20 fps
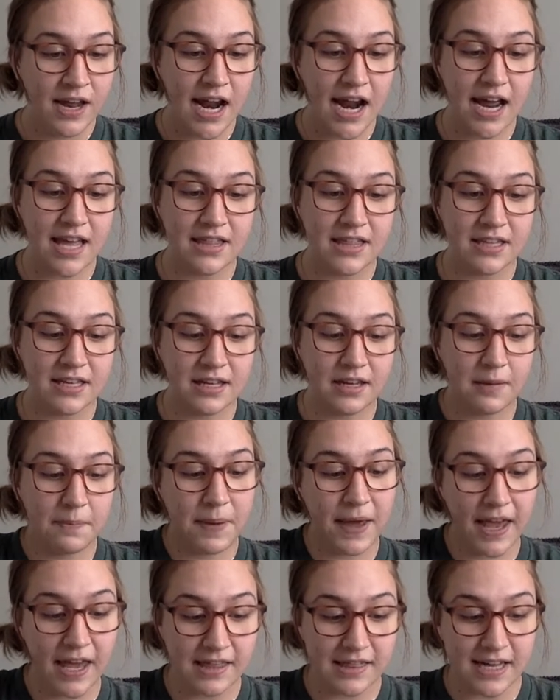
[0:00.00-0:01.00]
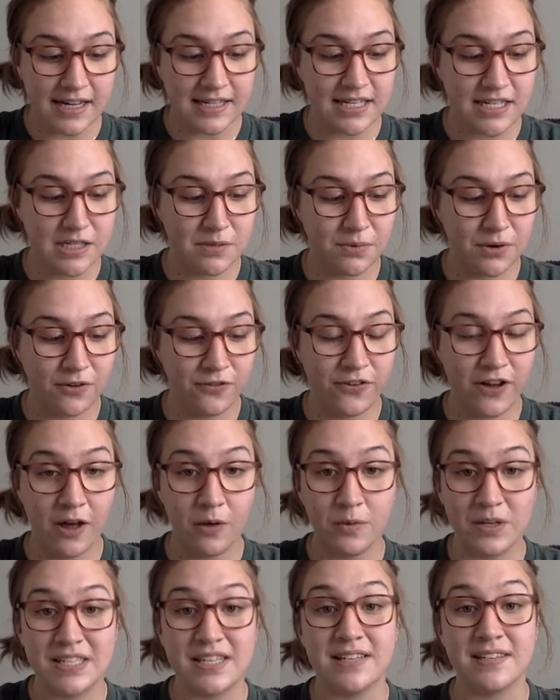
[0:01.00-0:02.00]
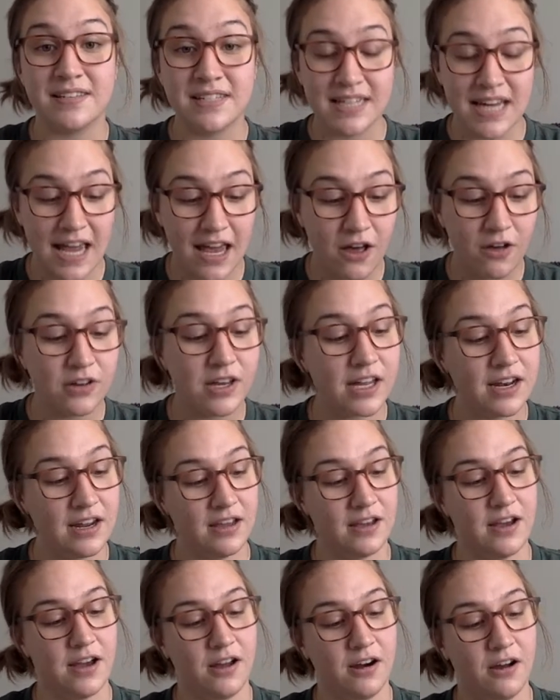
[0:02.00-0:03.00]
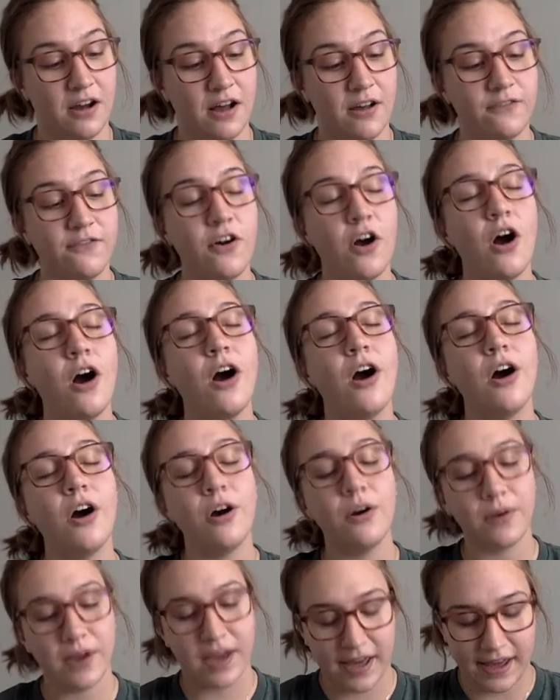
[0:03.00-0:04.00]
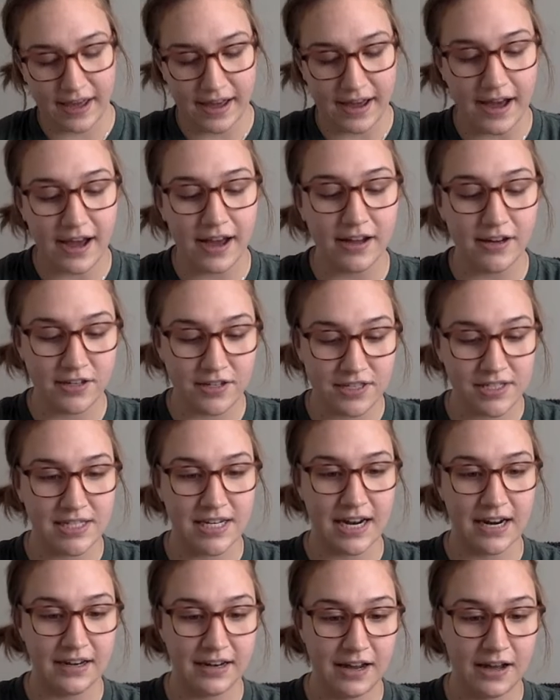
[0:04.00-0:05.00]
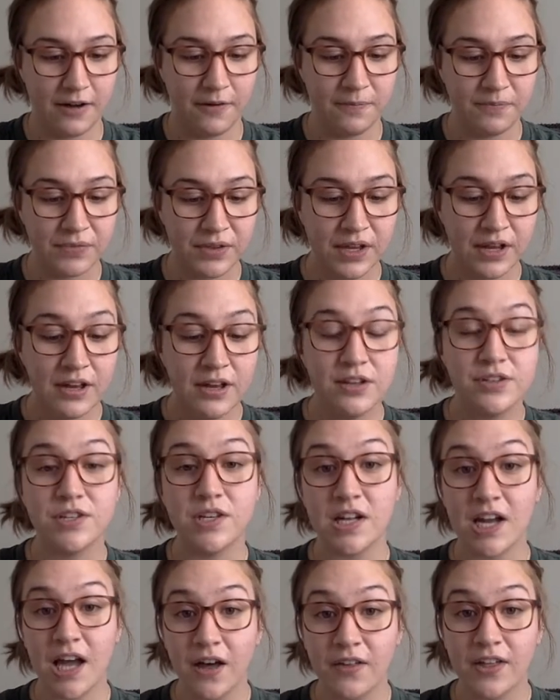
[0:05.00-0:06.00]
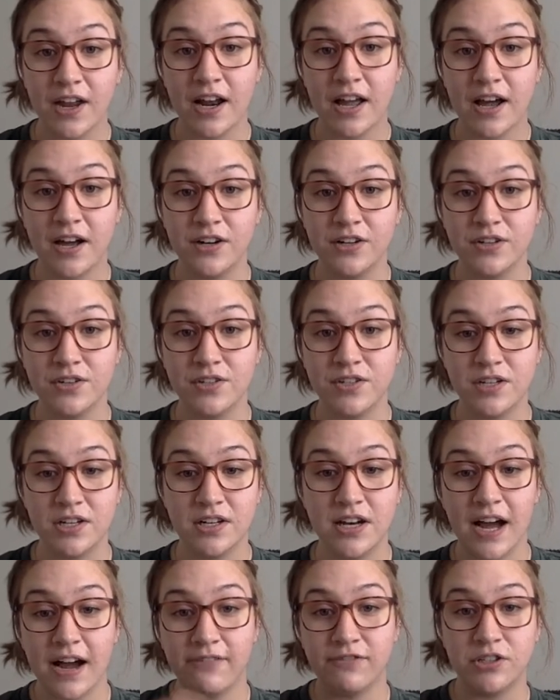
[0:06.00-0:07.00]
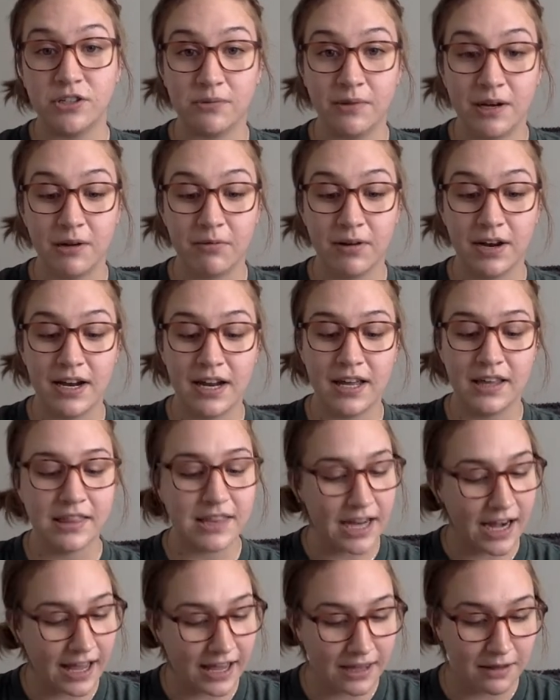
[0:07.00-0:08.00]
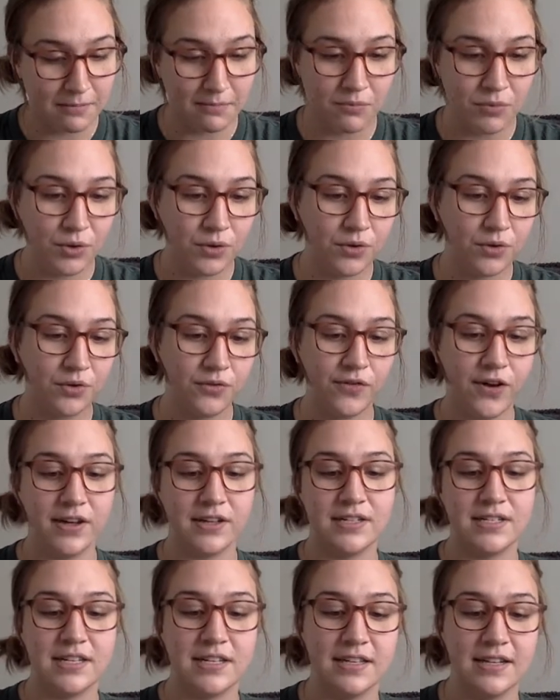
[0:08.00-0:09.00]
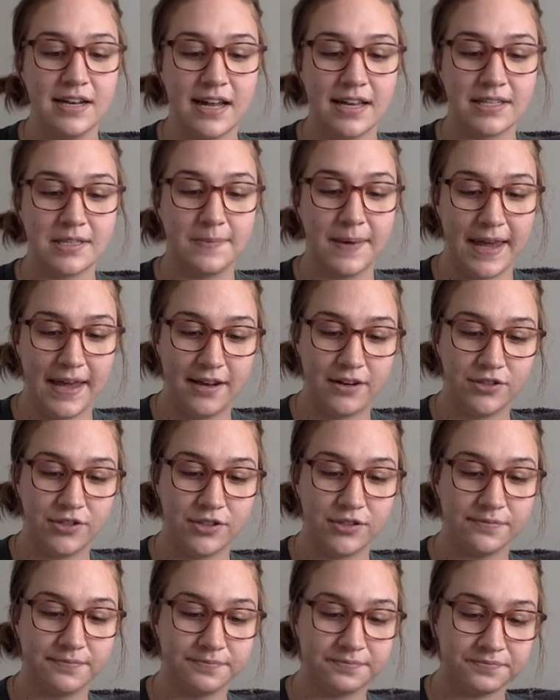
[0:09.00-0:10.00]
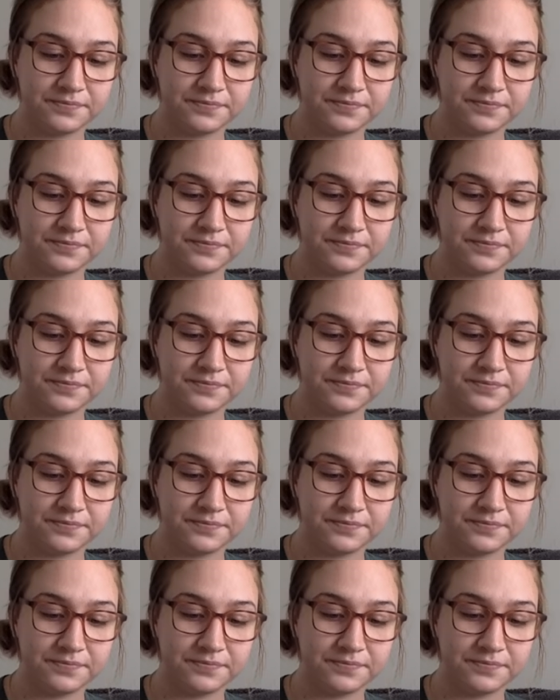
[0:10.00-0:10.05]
and the pain that Despereaux felt was his tail getting cut off. Okay, I understand now. So now that I understood after rereading, then I can move on to the next page.